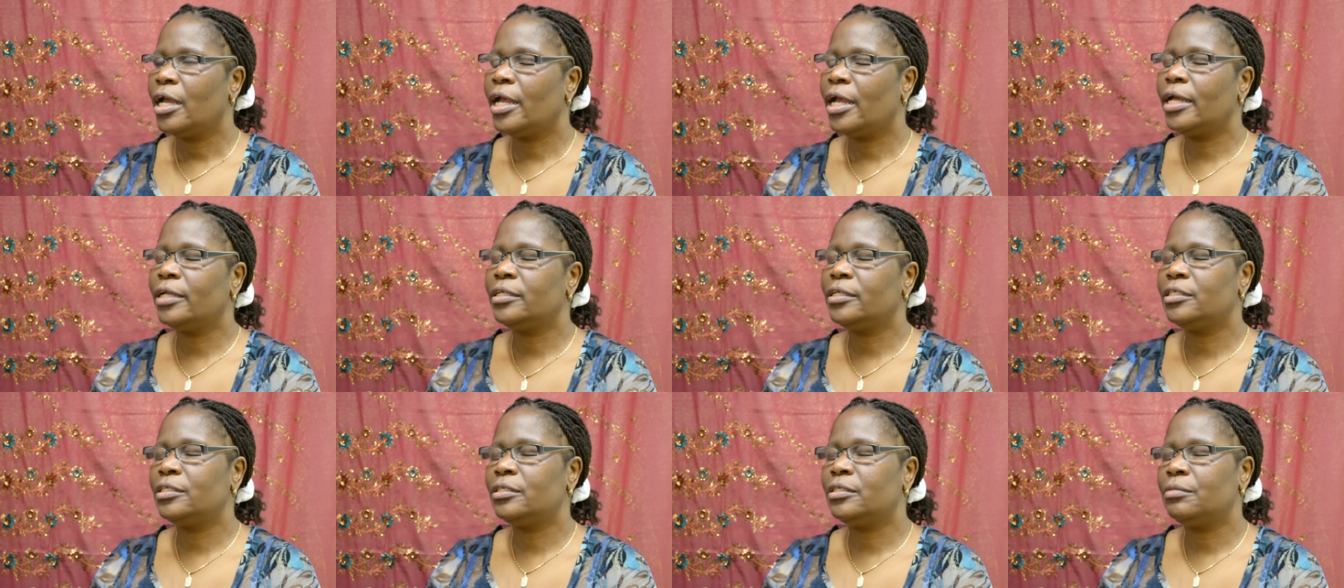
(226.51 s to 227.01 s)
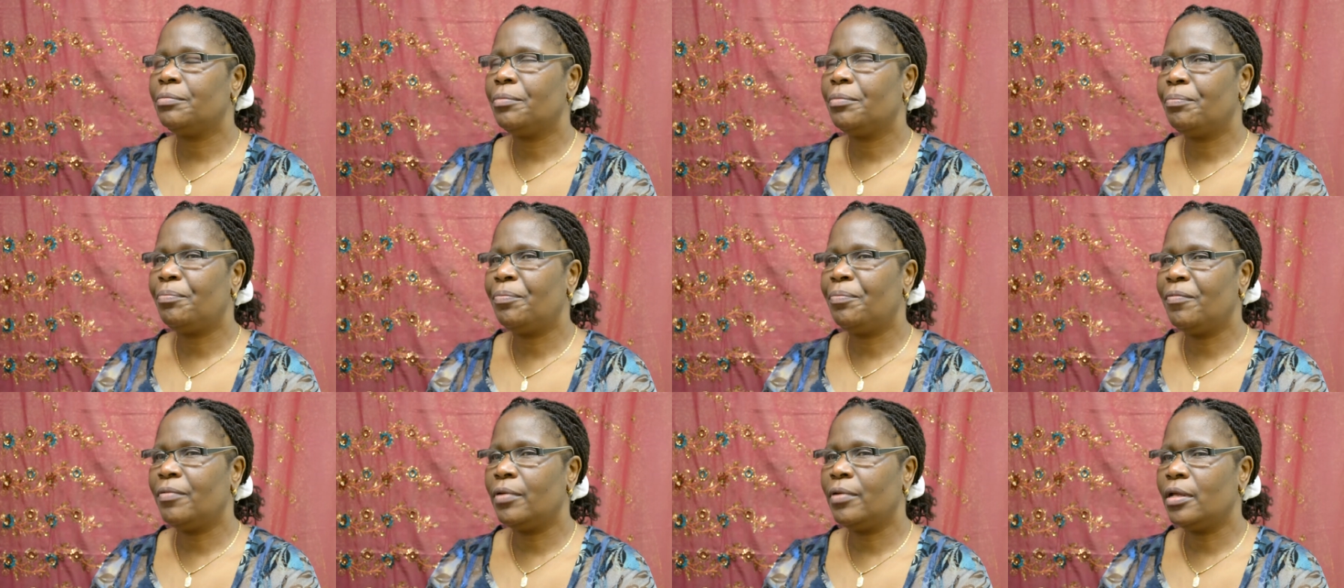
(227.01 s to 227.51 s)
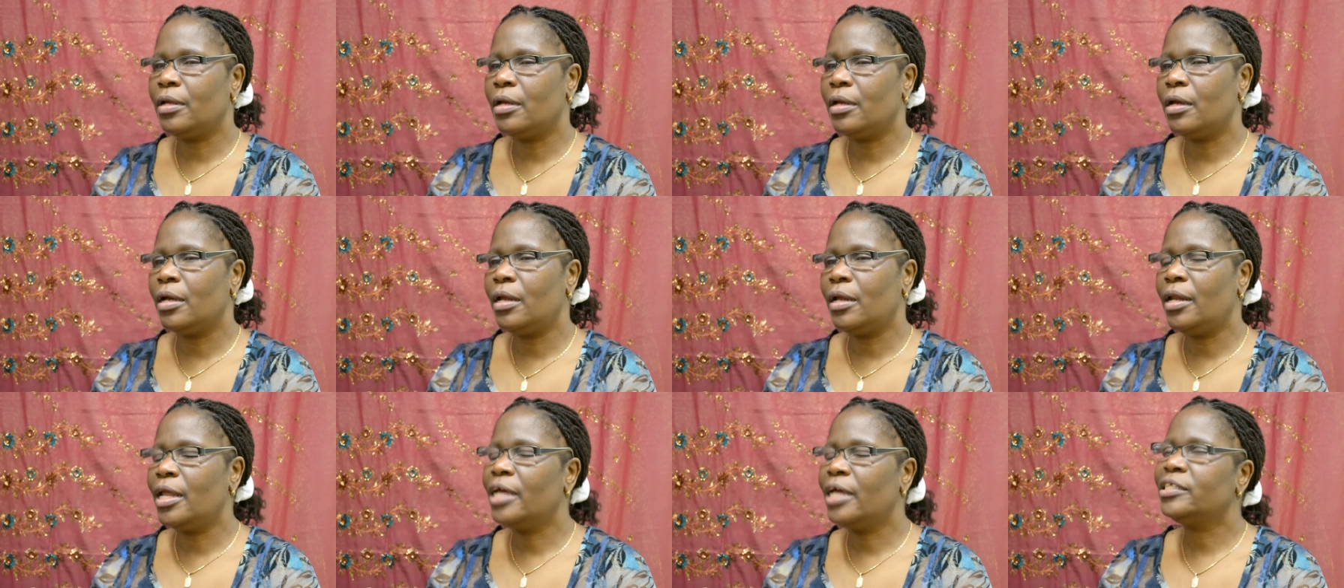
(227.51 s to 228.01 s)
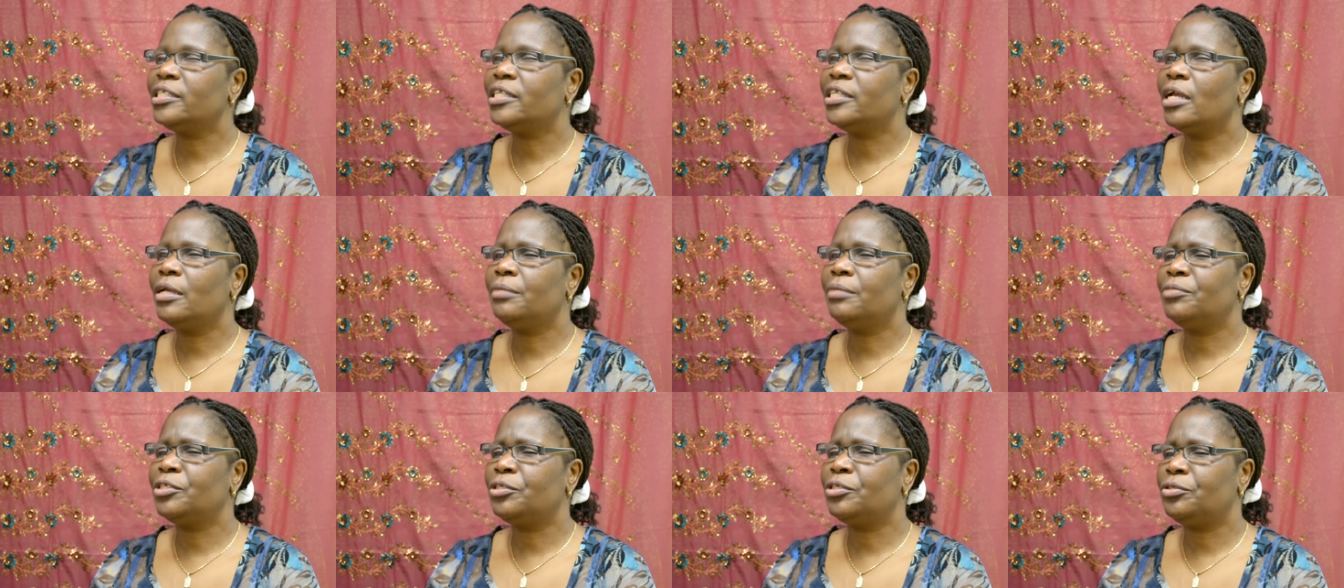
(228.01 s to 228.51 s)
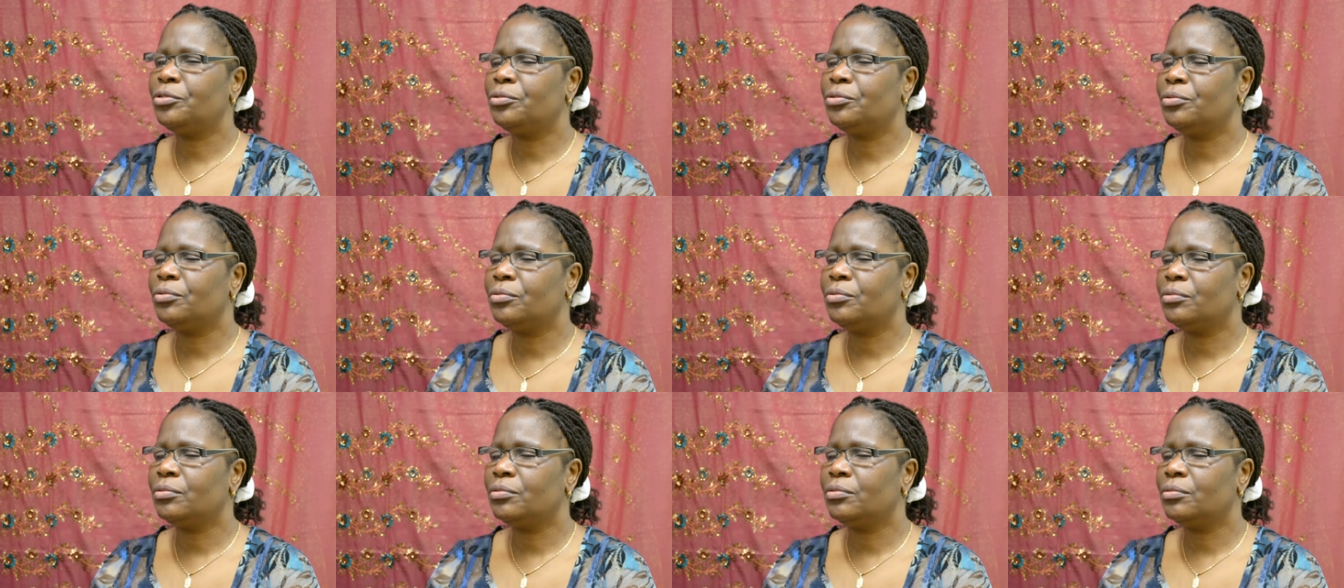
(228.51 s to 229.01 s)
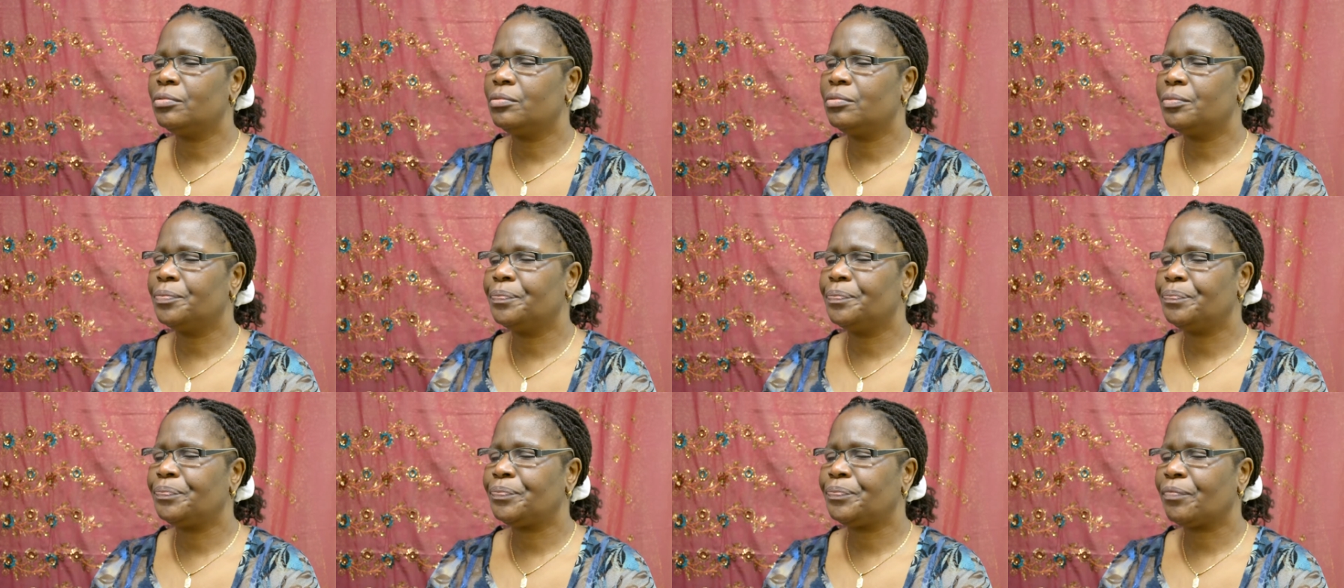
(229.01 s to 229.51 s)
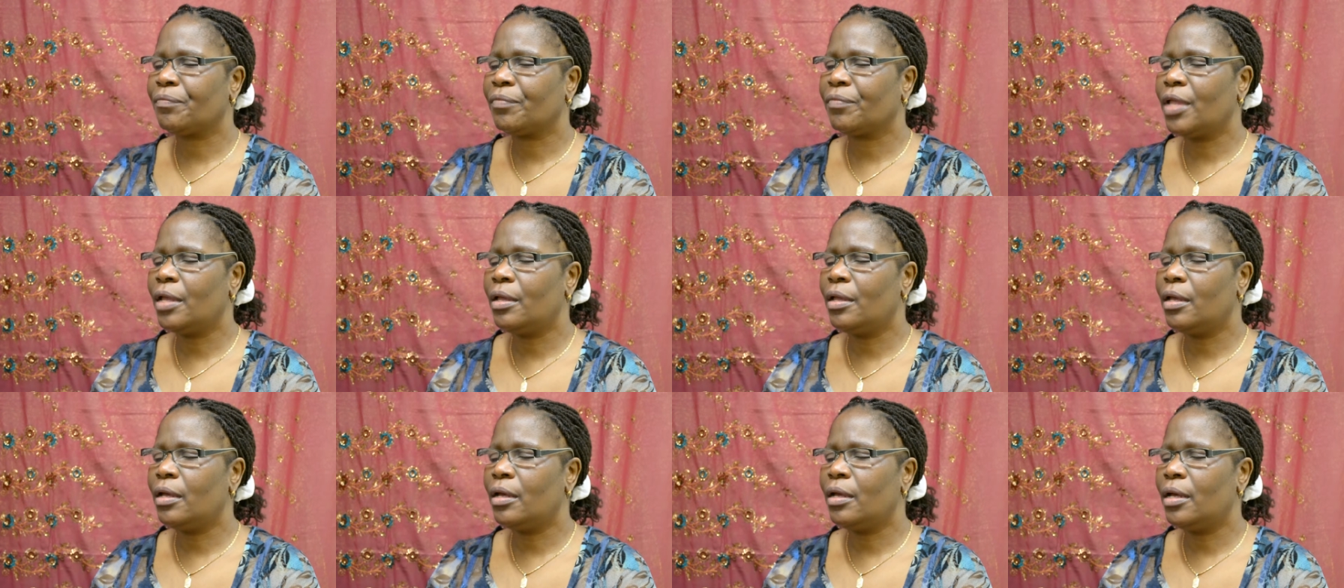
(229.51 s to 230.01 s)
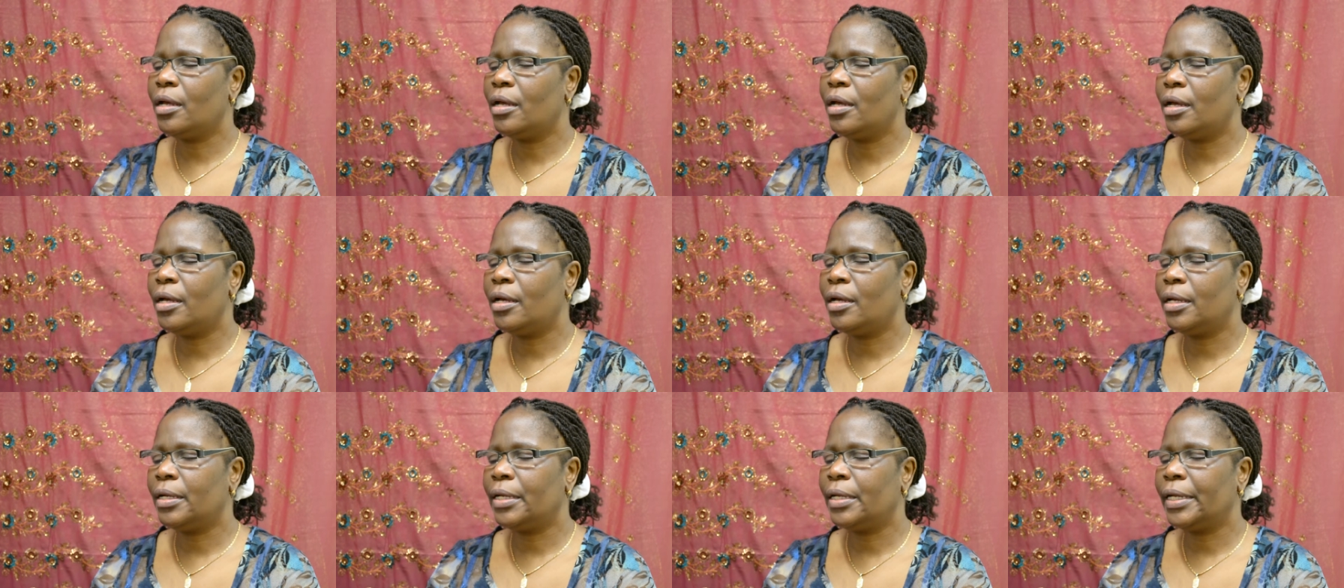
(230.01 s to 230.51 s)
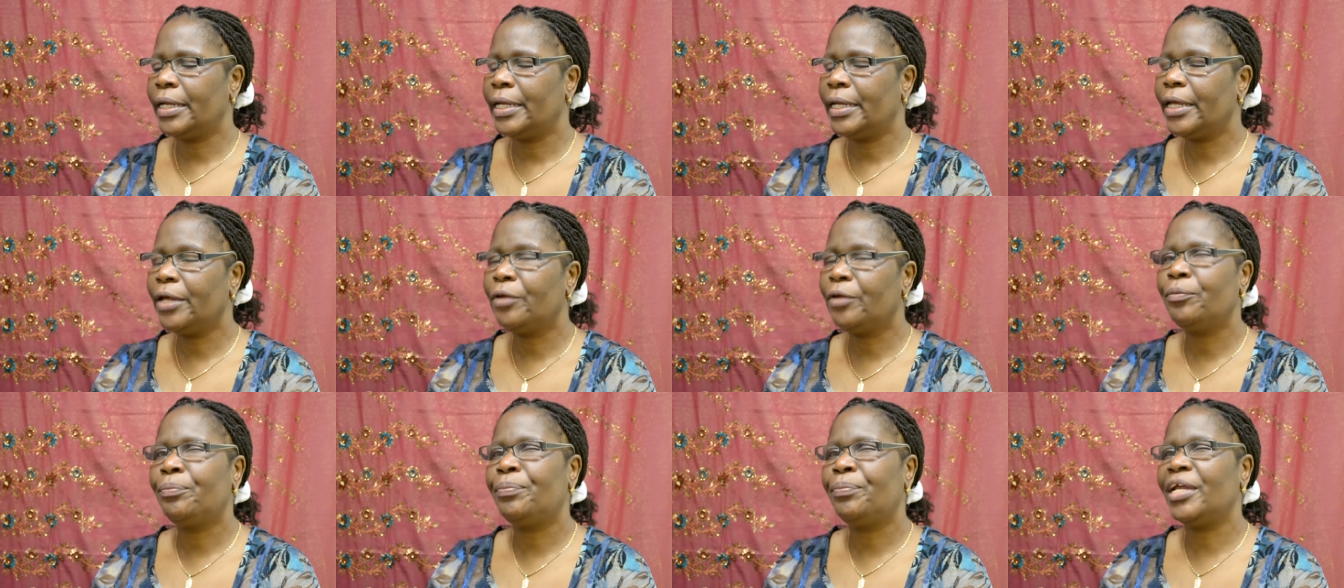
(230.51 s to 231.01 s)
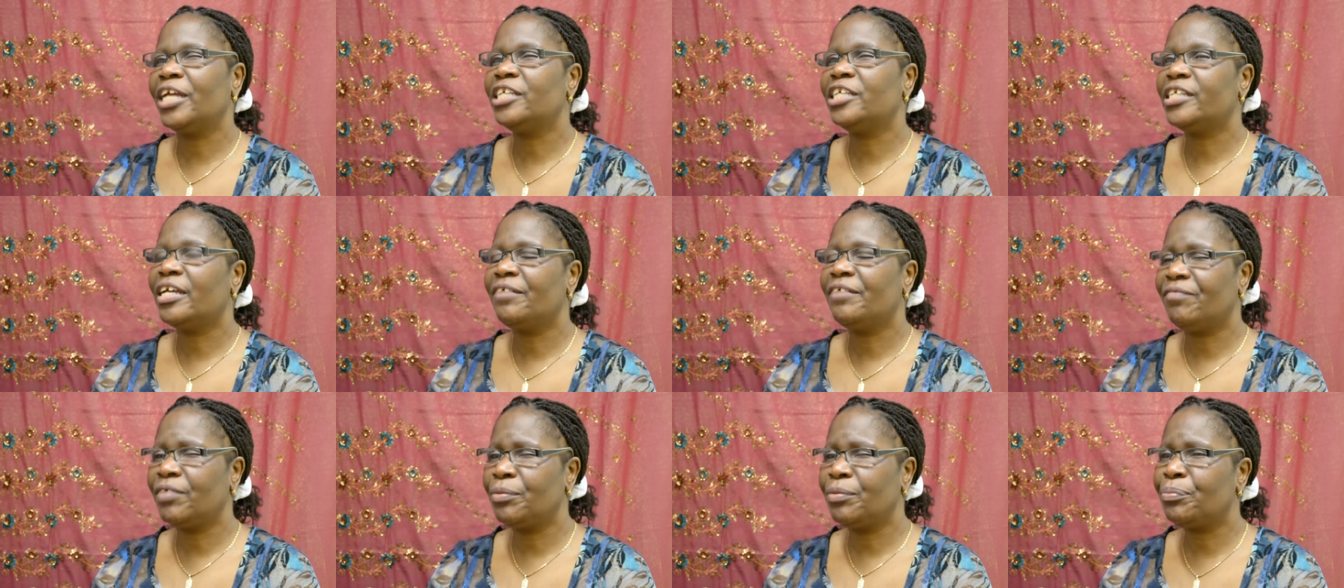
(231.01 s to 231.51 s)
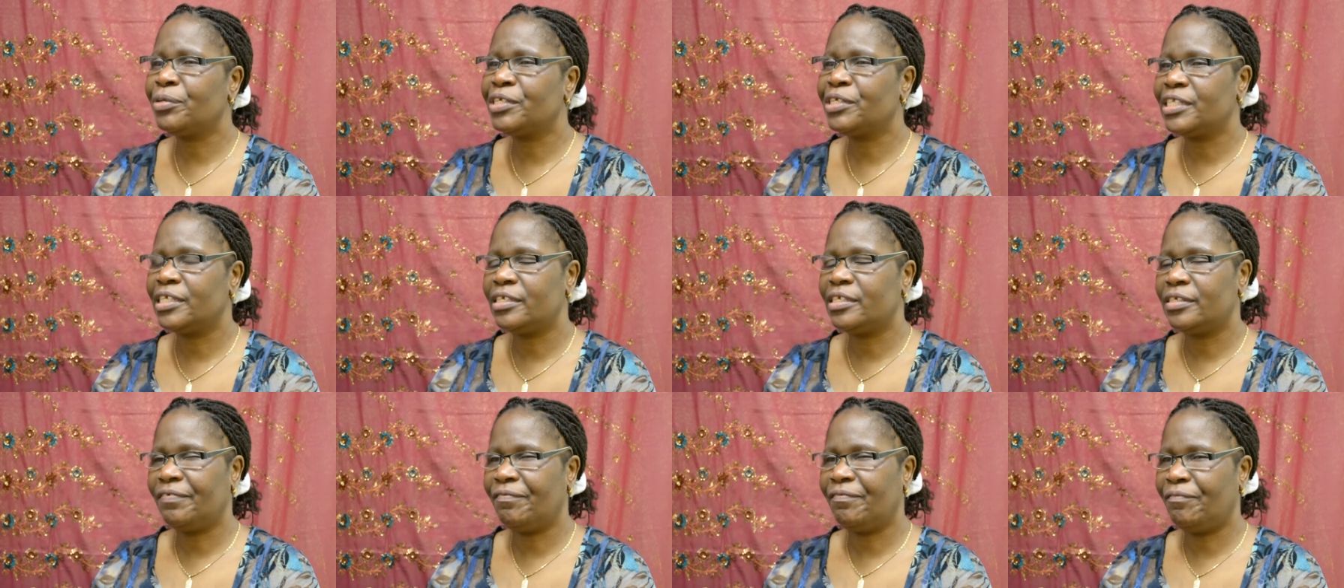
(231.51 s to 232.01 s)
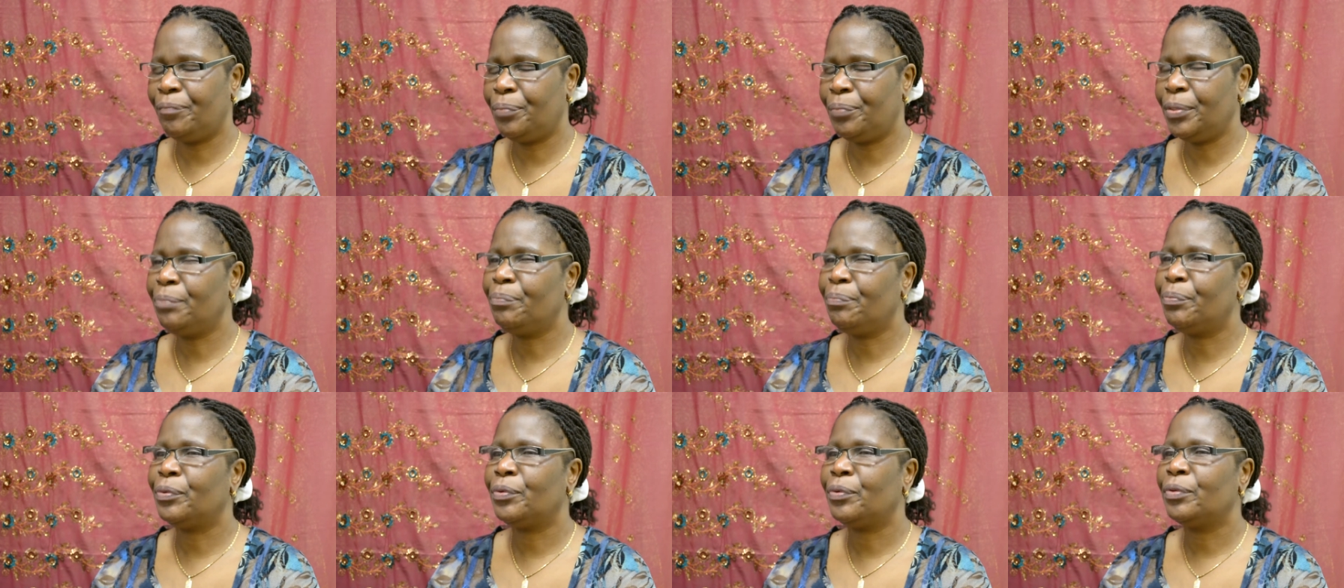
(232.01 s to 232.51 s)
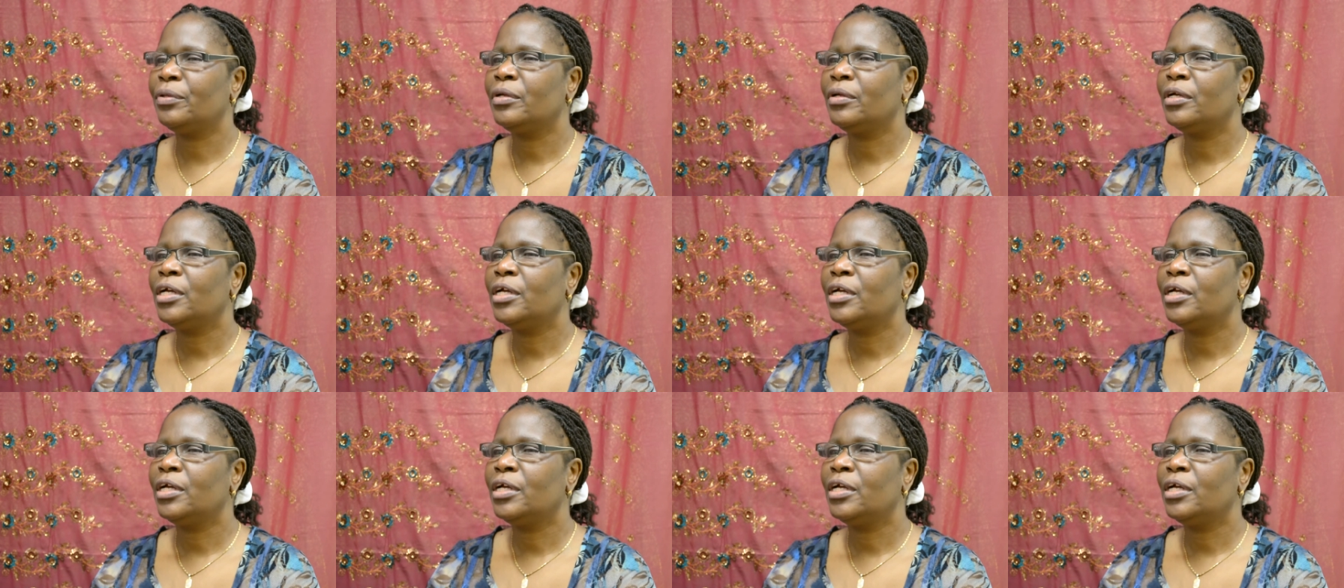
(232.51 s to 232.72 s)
And LASS aims to uh, help HIV positive people.